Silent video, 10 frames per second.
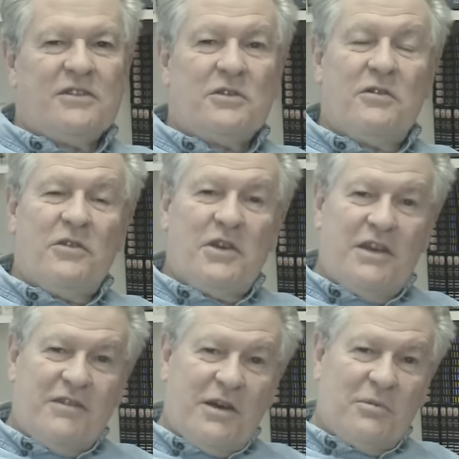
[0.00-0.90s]
So if you
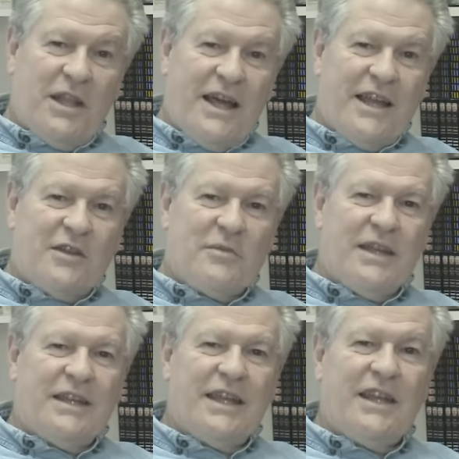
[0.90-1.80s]
give up lying to
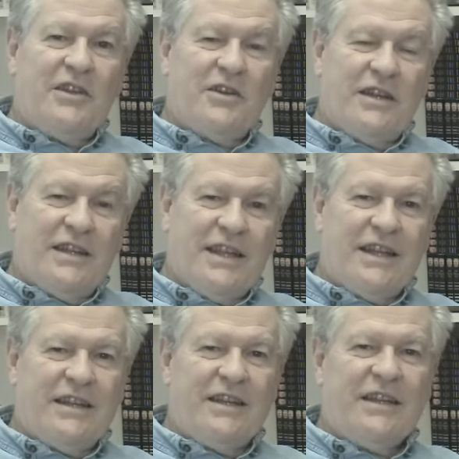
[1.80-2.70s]
maintaining your
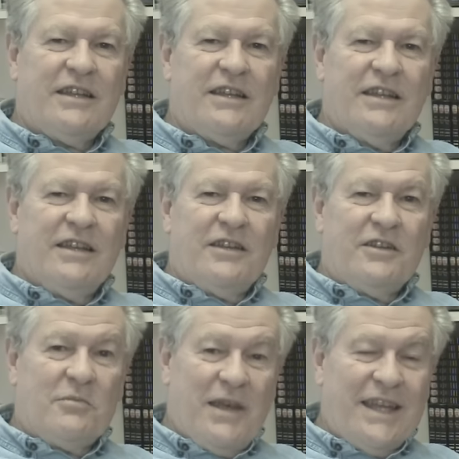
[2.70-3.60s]
identity,
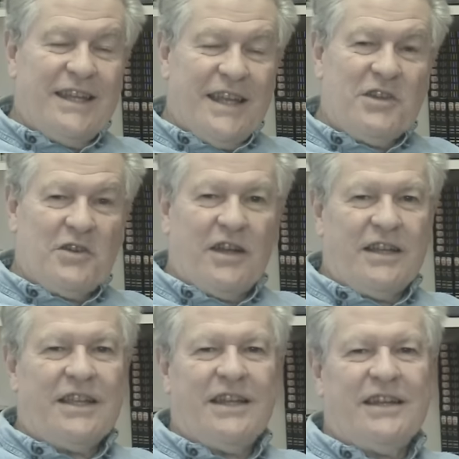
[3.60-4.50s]
to maintain your
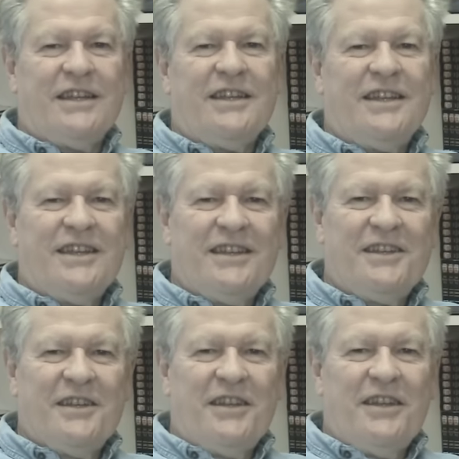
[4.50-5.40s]
identity,
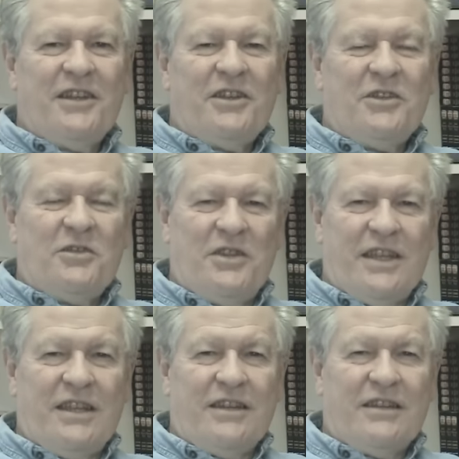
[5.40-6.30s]
you
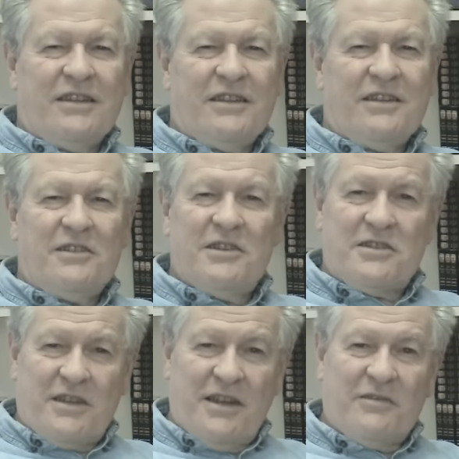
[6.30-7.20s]
then
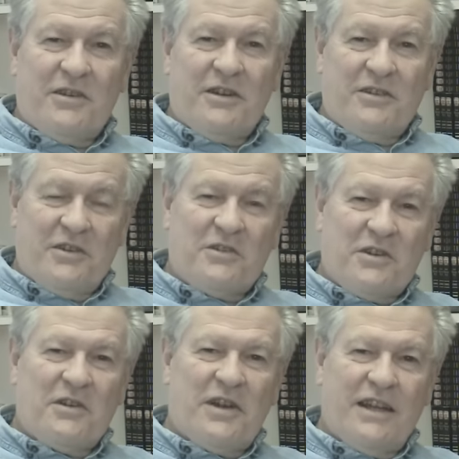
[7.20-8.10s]
discover your
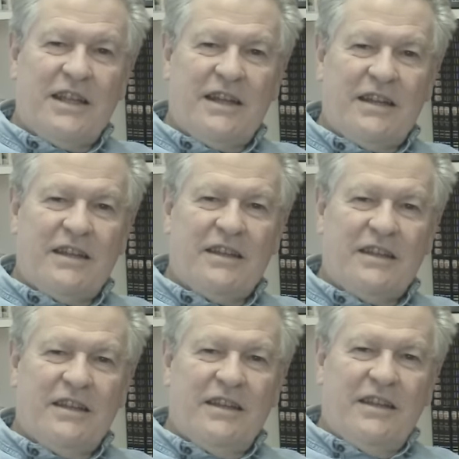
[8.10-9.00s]
true identity.
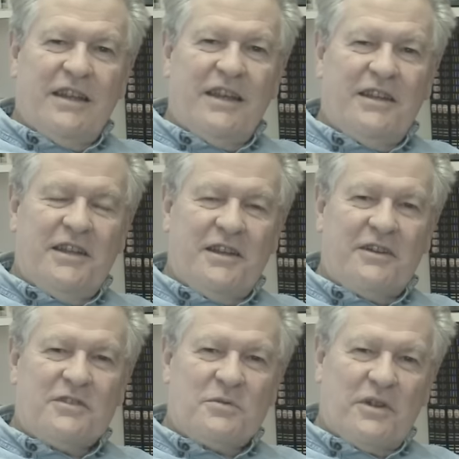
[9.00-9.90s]
And
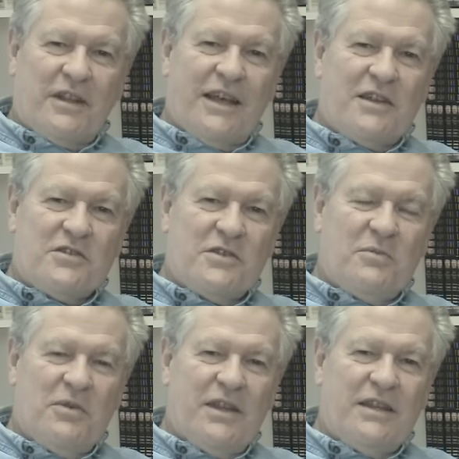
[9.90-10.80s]
here is what allows you to
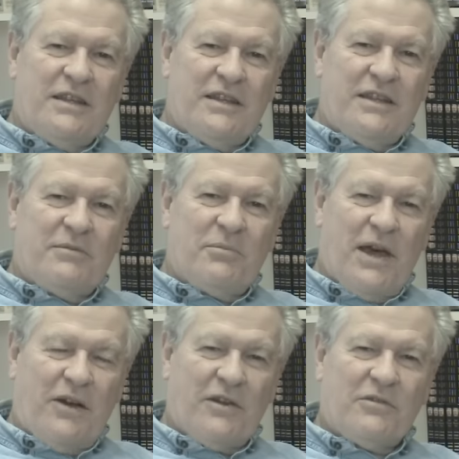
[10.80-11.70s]
be
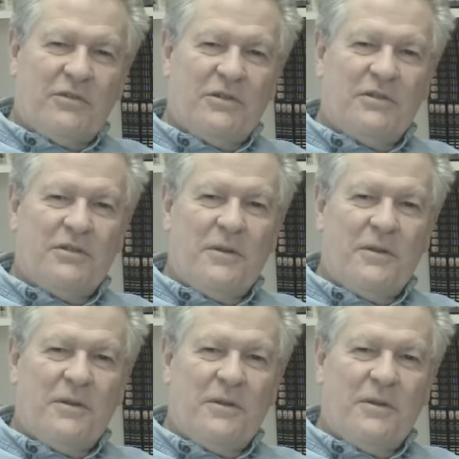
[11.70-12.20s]
powerful